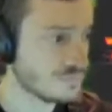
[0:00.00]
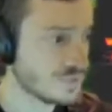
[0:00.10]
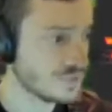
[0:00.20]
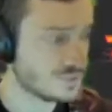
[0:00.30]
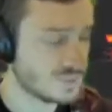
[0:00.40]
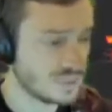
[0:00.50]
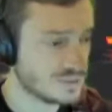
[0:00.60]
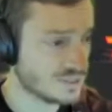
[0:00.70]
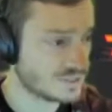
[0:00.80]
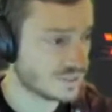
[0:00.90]
Spinning
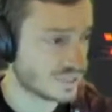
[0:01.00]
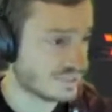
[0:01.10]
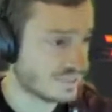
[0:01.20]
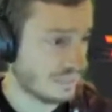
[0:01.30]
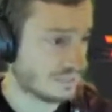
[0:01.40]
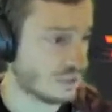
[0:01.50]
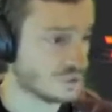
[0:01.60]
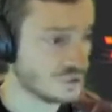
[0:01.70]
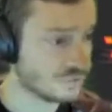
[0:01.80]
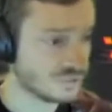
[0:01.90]
disks that got
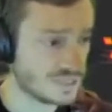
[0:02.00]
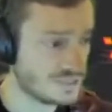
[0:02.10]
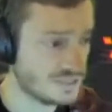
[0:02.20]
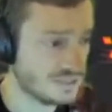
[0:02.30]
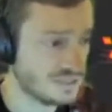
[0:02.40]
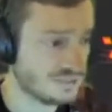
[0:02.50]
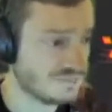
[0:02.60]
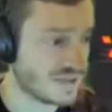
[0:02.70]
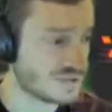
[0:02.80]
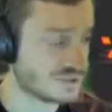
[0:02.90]
larger, but they didn't get
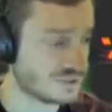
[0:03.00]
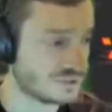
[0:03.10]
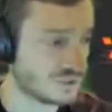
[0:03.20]
faster.